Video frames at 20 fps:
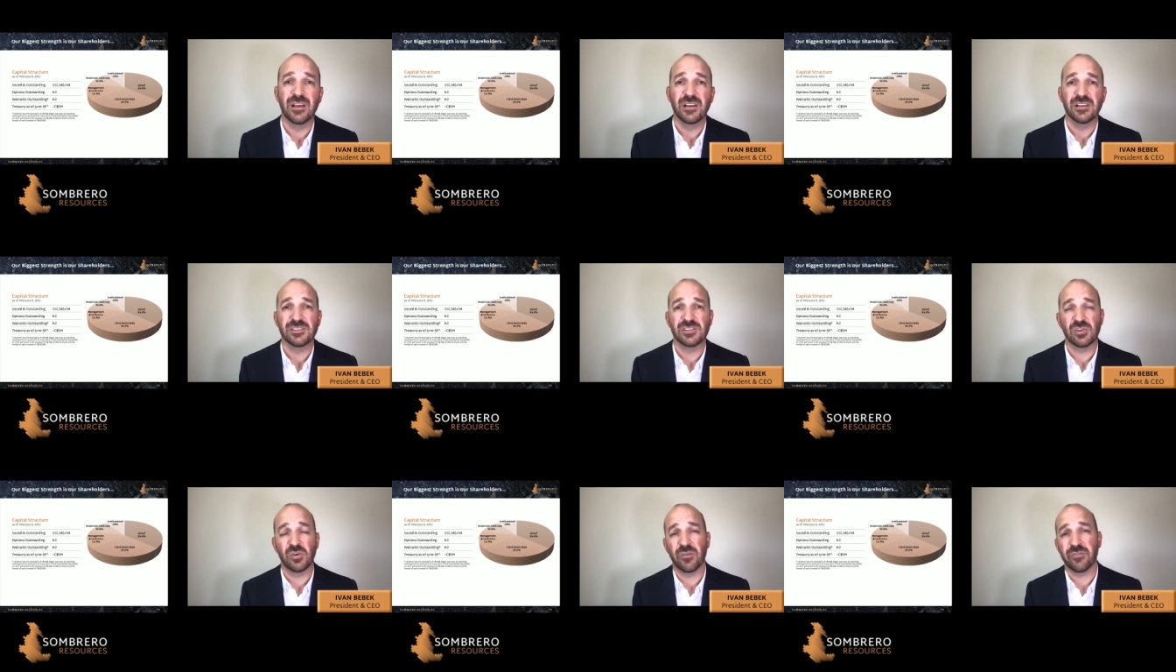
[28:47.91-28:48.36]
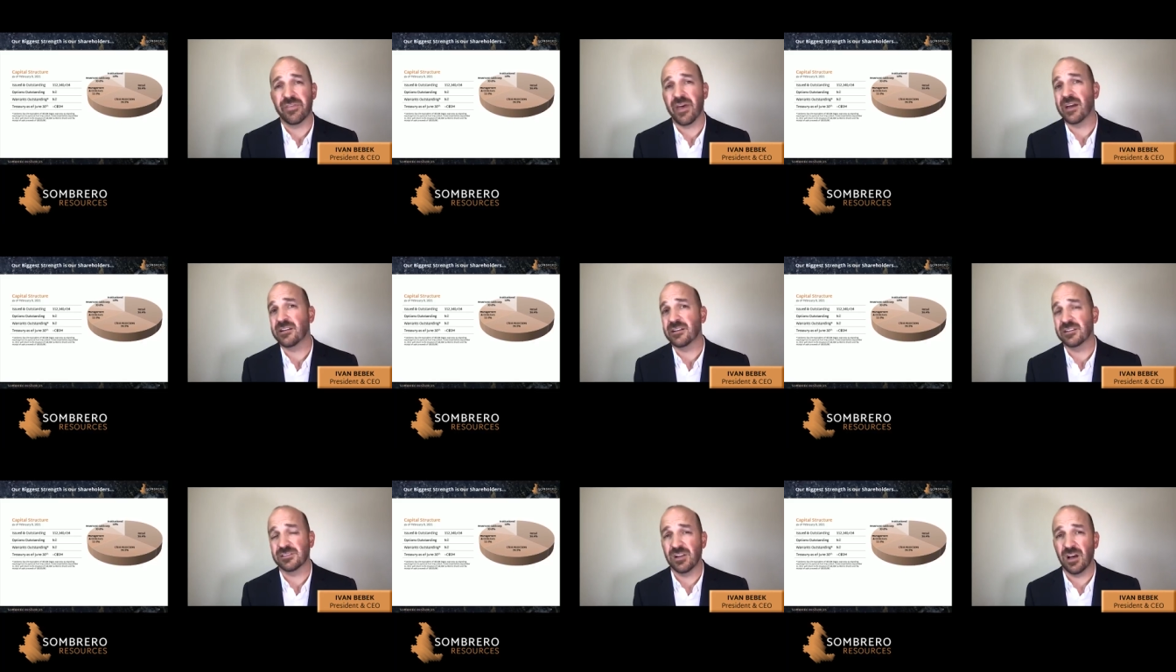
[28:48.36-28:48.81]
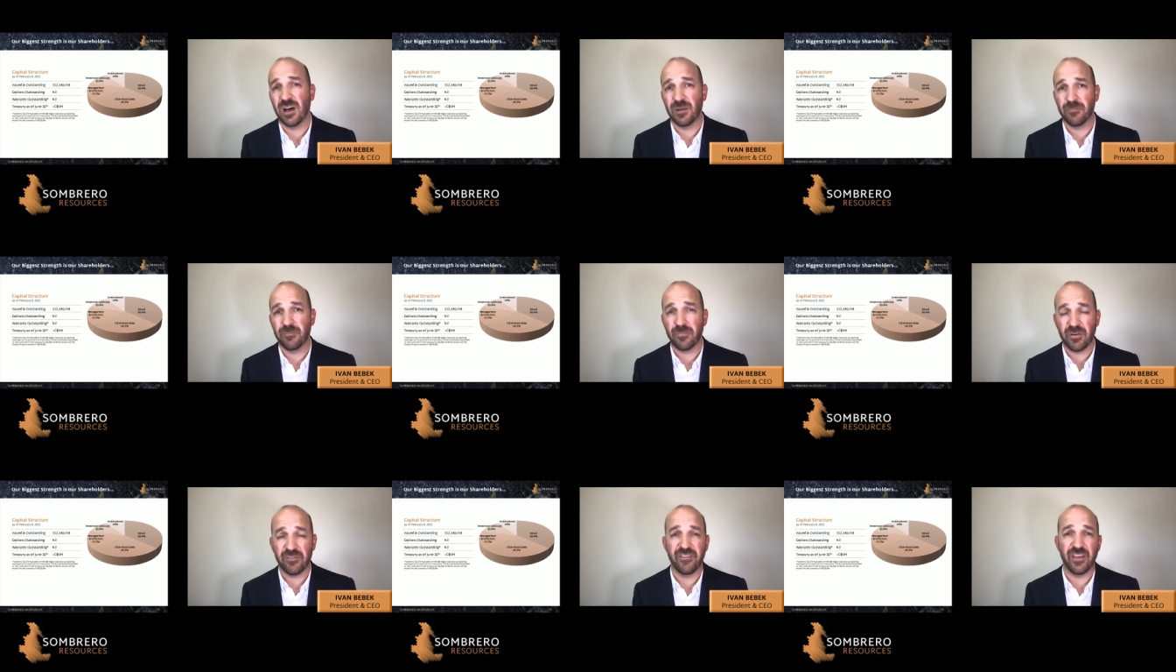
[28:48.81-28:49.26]
So if that does
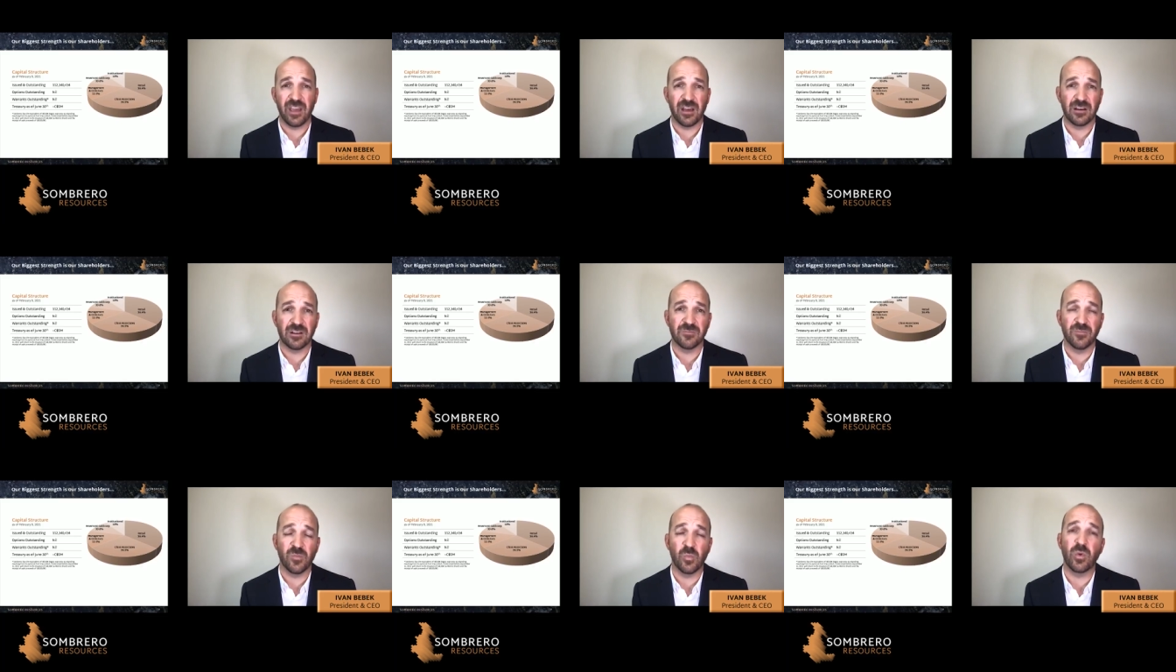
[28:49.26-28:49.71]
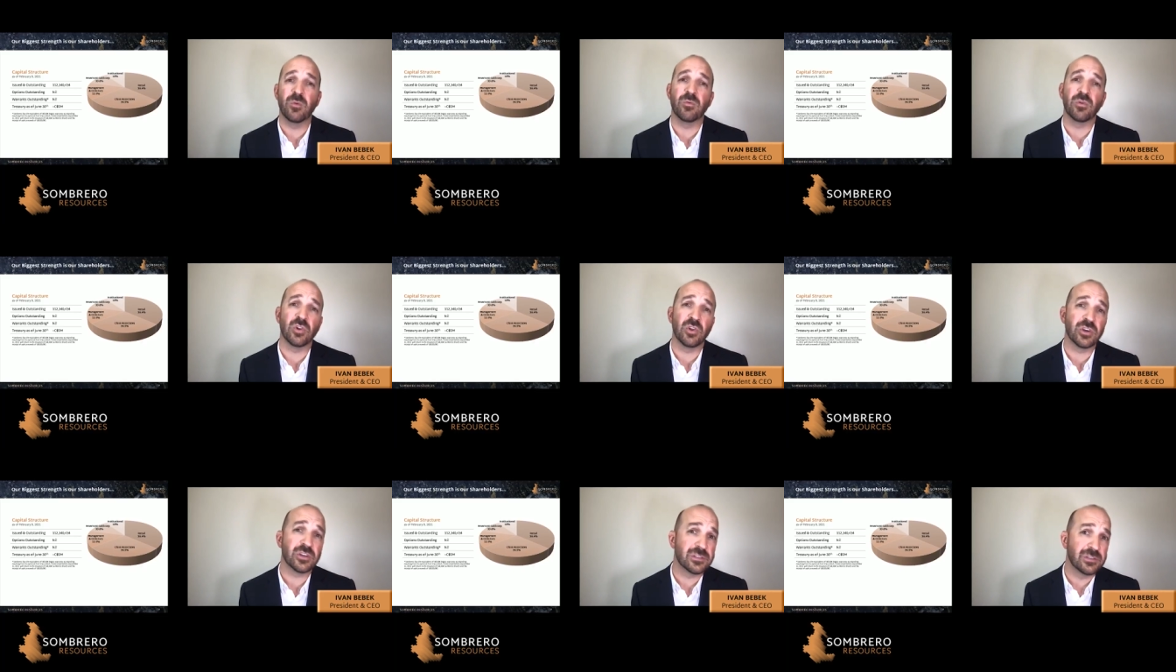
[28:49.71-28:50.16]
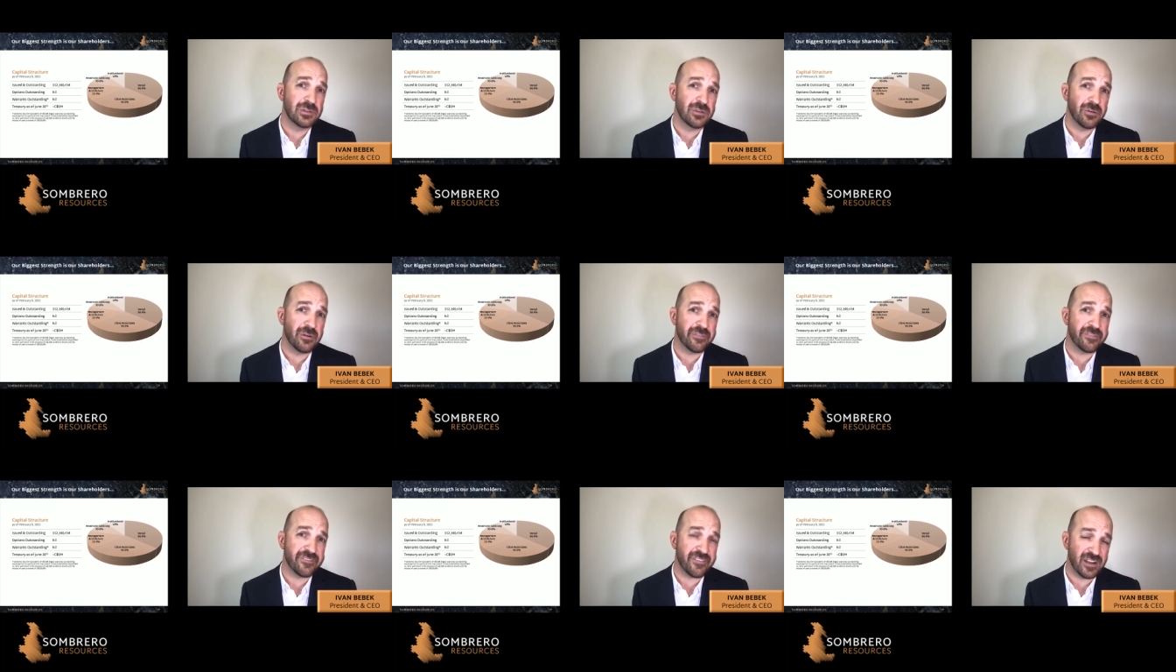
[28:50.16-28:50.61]
not prevail, we will look to do
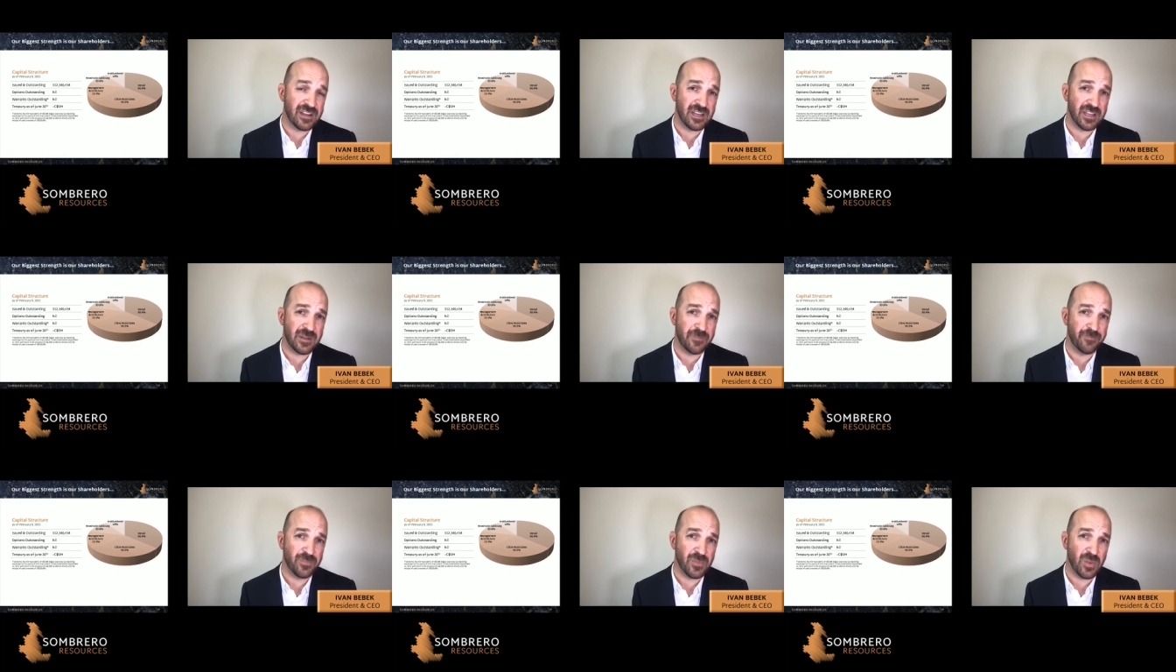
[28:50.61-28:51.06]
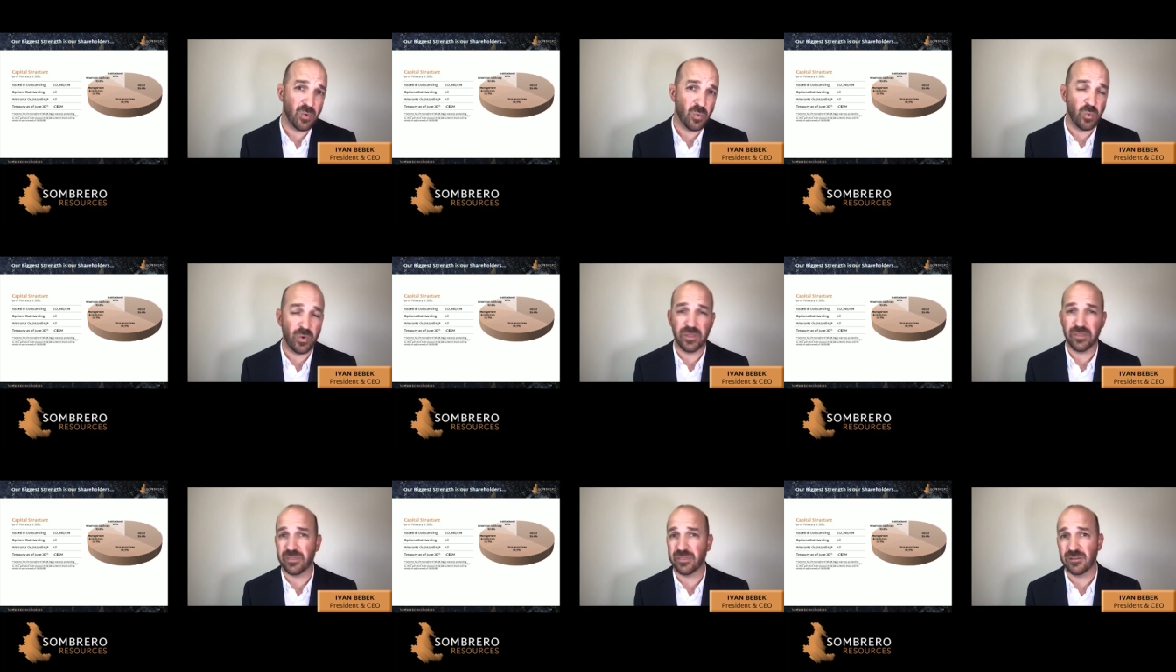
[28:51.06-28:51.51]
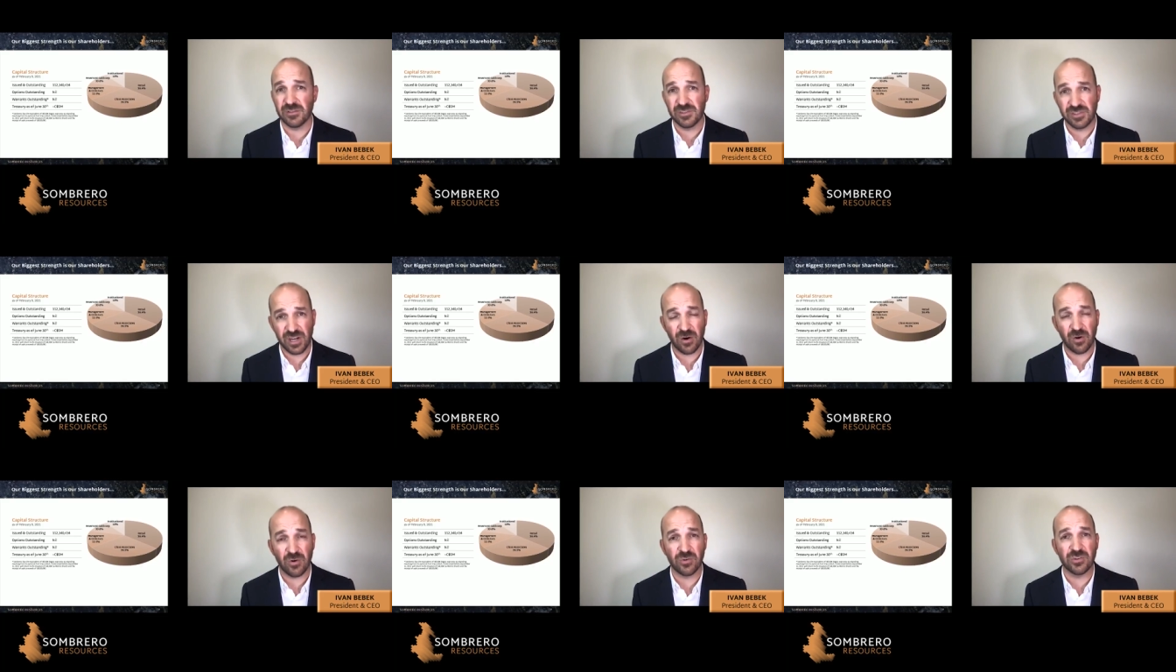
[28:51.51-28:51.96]
a funding with
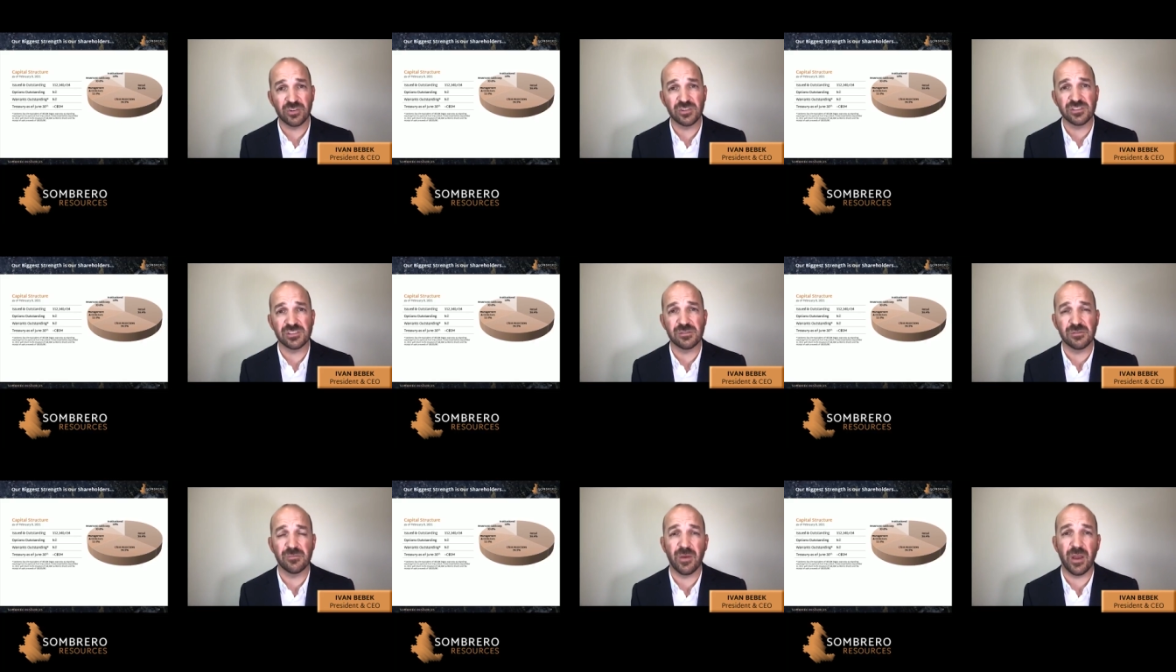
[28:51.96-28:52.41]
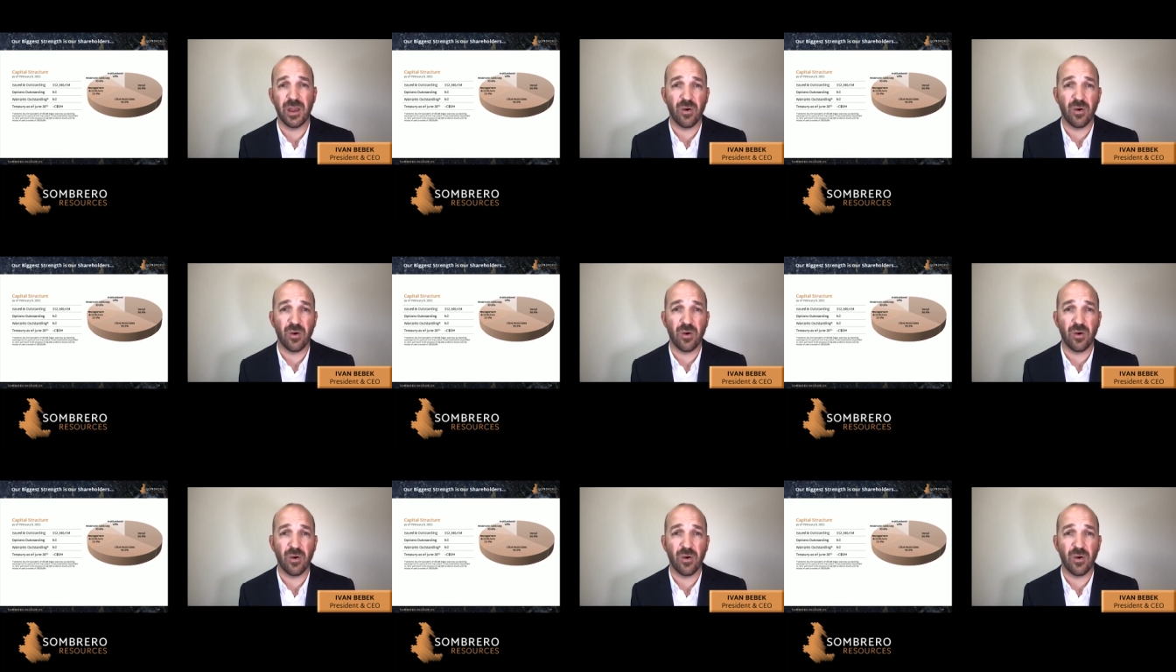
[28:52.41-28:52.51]
shareholders